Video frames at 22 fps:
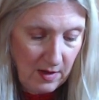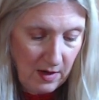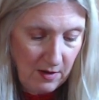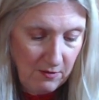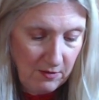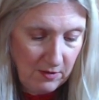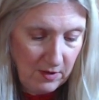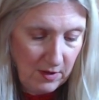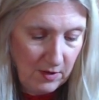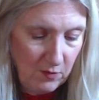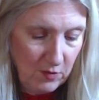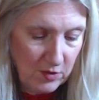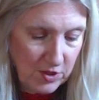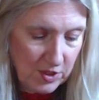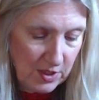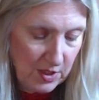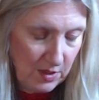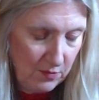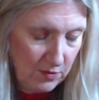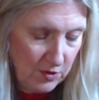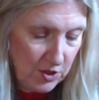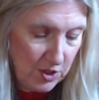I really wish
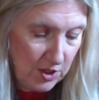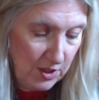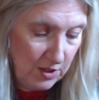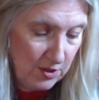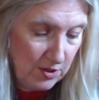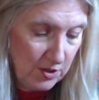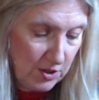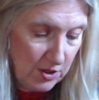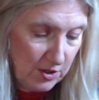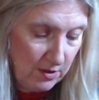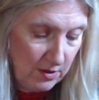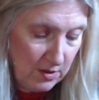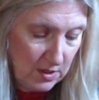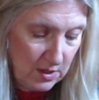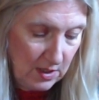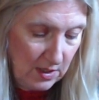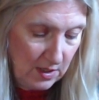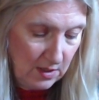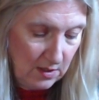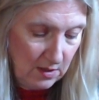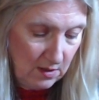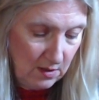they would change the
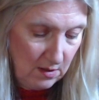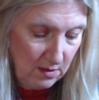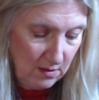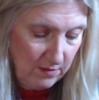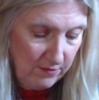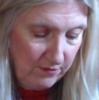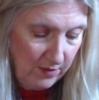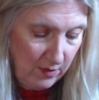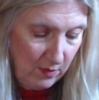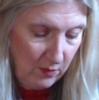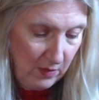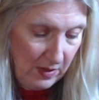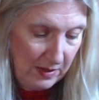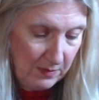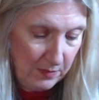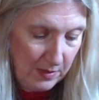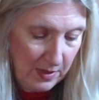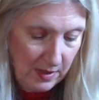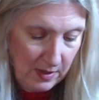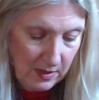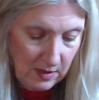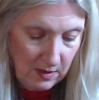date of
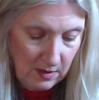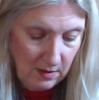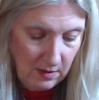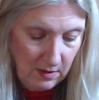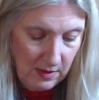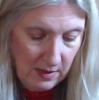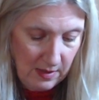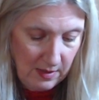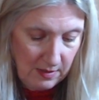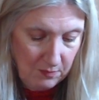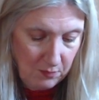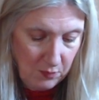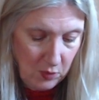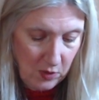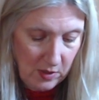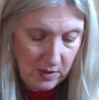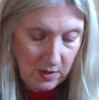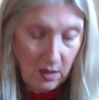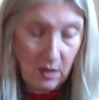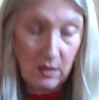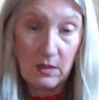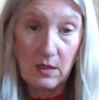Rhinebeck and put
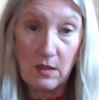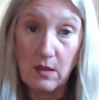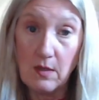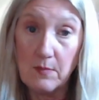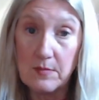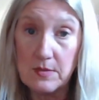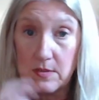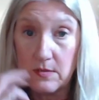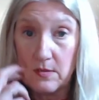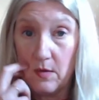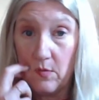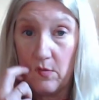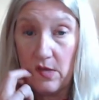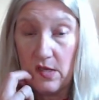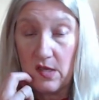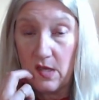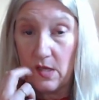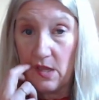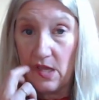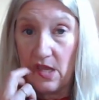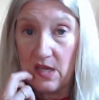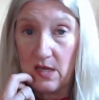it on Columbus Day
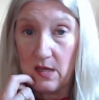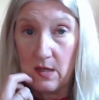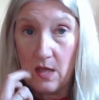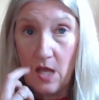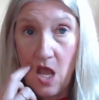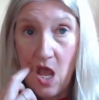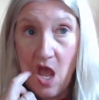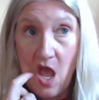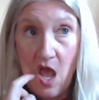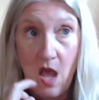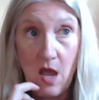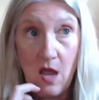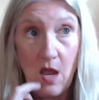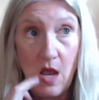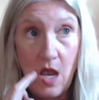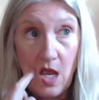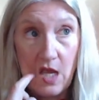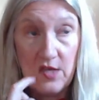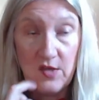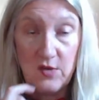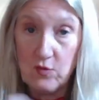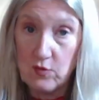weekend like
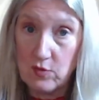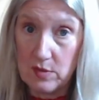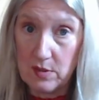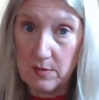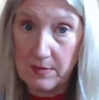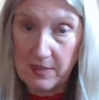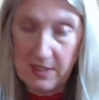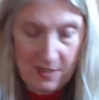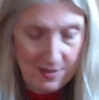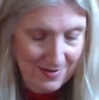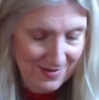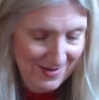it used to be.